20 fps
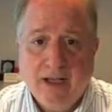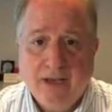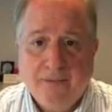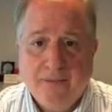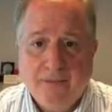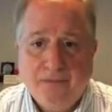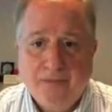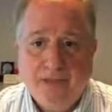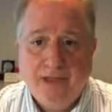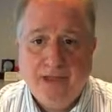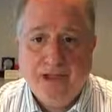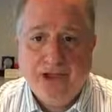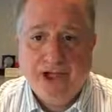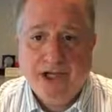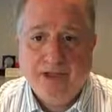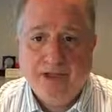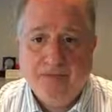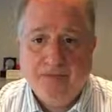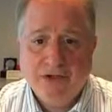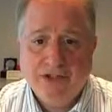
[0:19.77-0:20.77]
The agenda
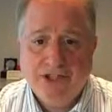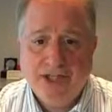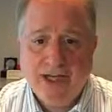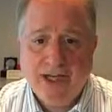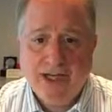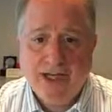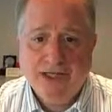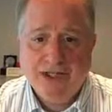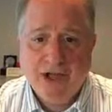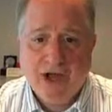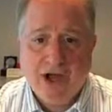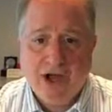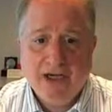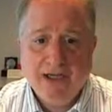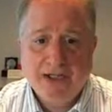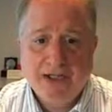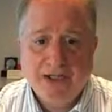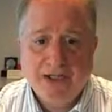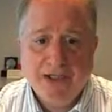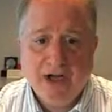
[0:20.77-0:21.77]
for today's talk is
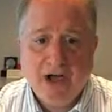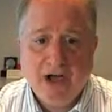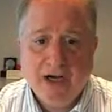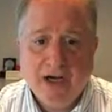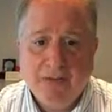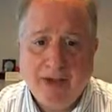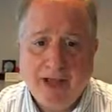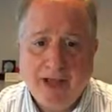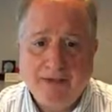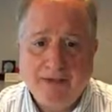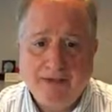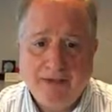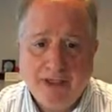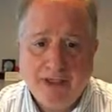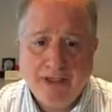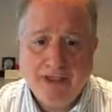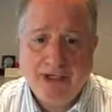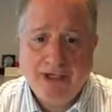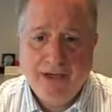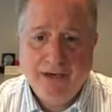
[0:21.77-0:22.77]
to talk about the
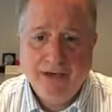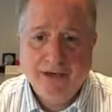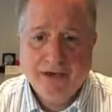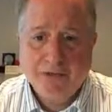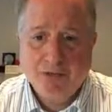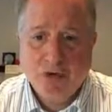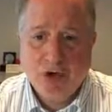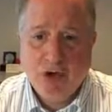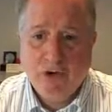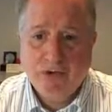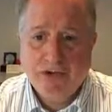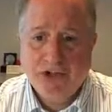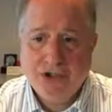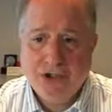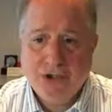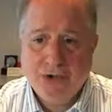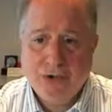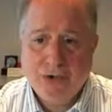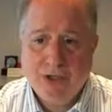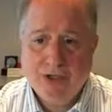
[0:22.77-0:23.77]
tiered approach
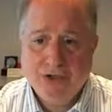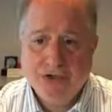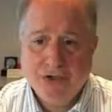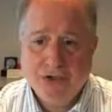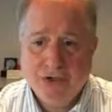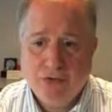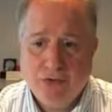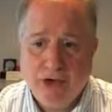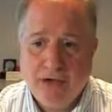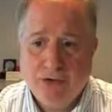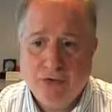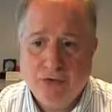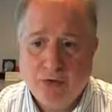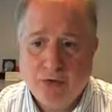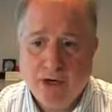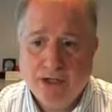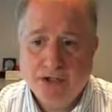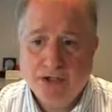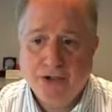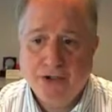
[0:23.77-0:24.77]
to intracranial
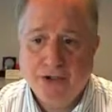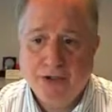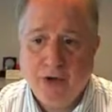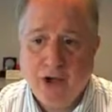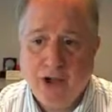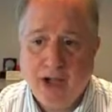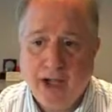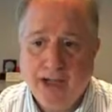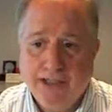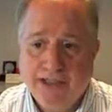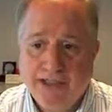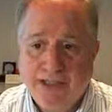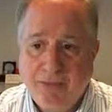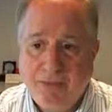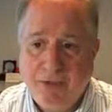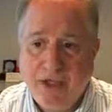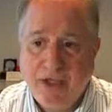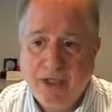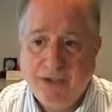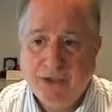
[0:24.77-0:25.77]
pressure,
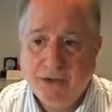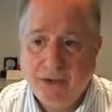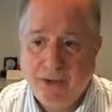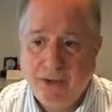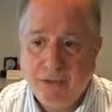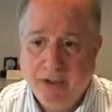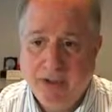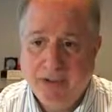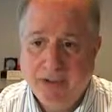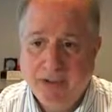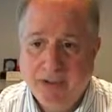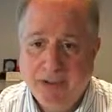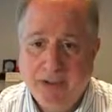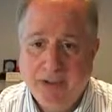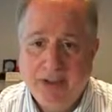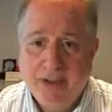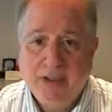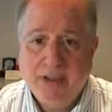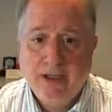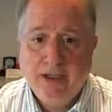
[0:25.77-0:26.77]
ICP, treatment,
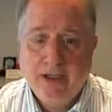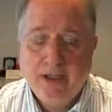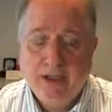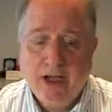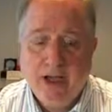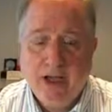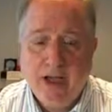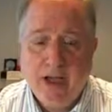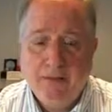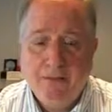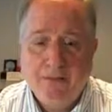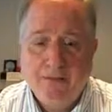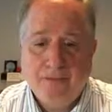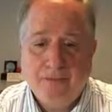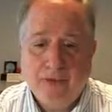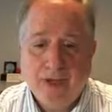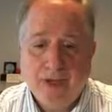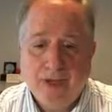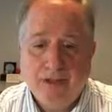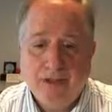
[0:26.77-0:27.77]

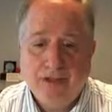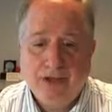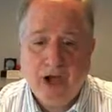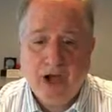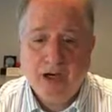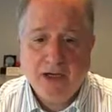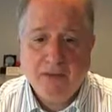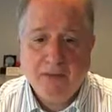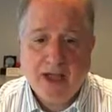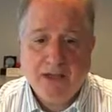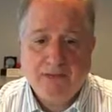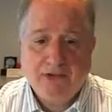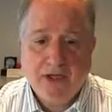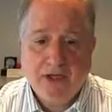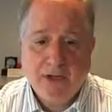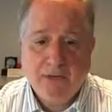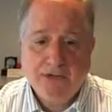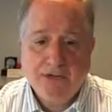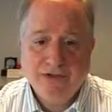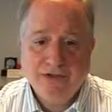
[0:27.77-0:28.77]
talk about the
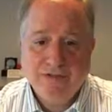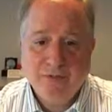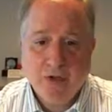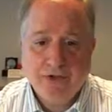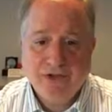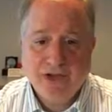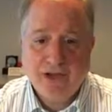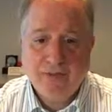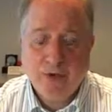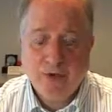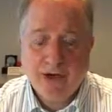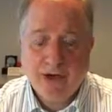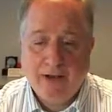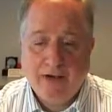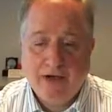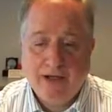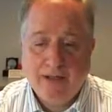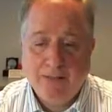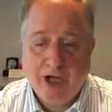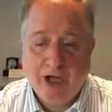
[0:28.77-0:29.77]
use of
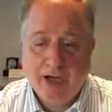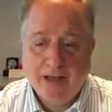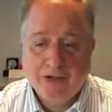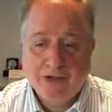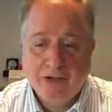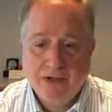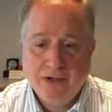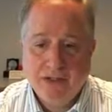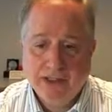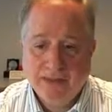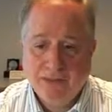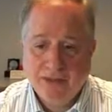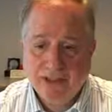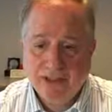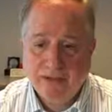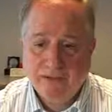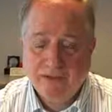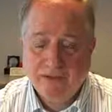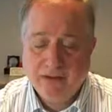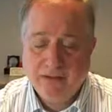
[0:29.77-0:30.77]
multimodality monitoring,
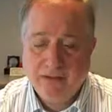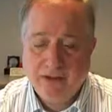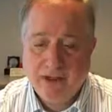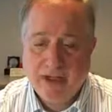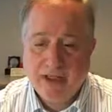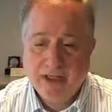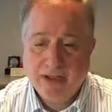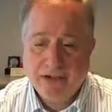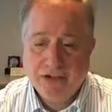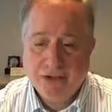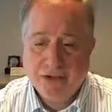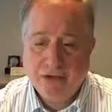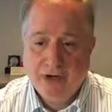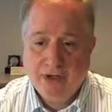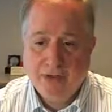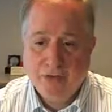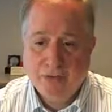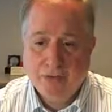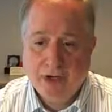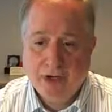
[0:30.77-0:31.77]
specifically
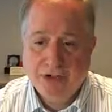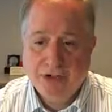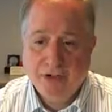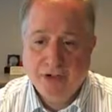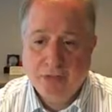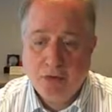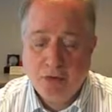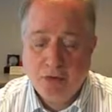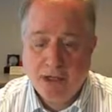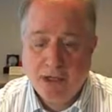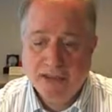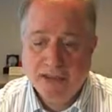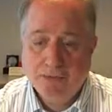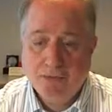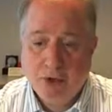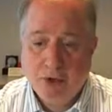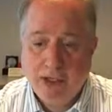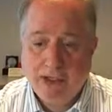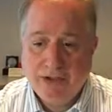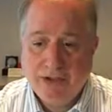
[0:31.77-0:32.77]
intracranial pressure plus
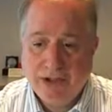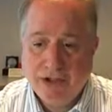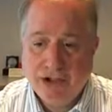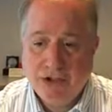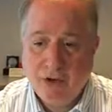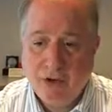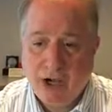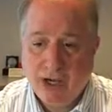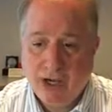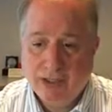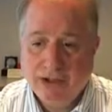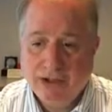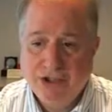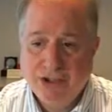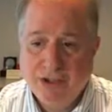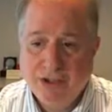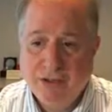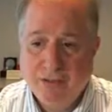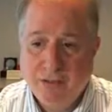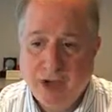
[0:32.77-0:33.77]
brain tissue
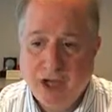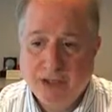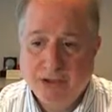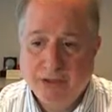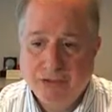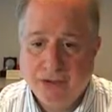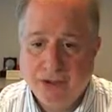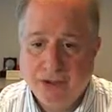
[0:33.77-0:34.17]
oxygen monitoring,